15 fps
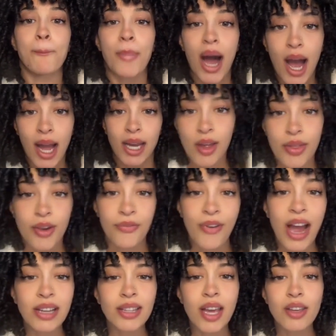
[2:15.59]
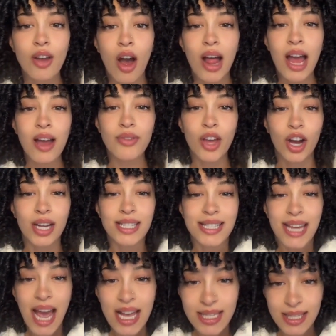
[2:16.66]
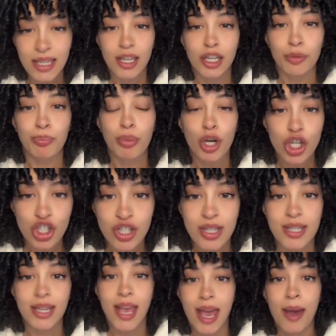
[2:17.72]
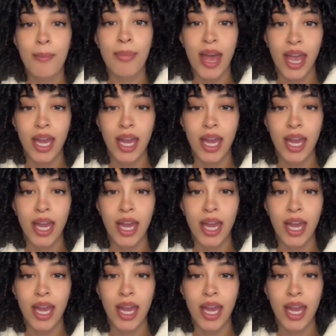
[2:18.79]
that women are deciding to become voluntarily celibate.